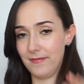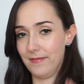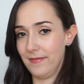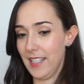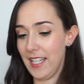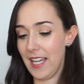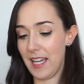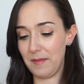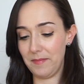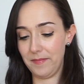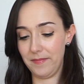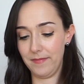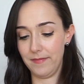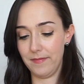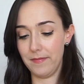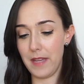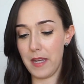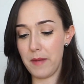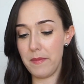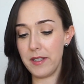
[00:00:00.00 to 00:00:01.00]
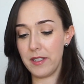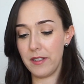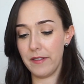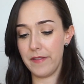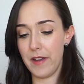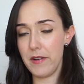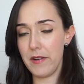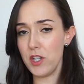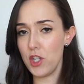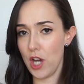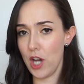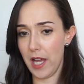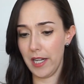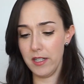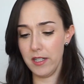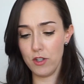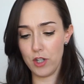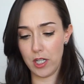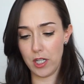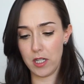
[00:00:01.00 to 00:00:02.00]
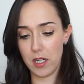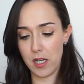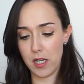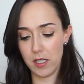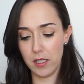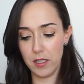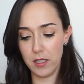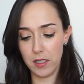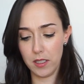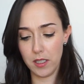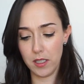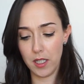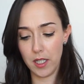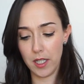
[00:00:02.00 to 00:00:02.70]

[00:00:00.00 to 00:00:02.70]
Yeah, babies are very challenging, guys.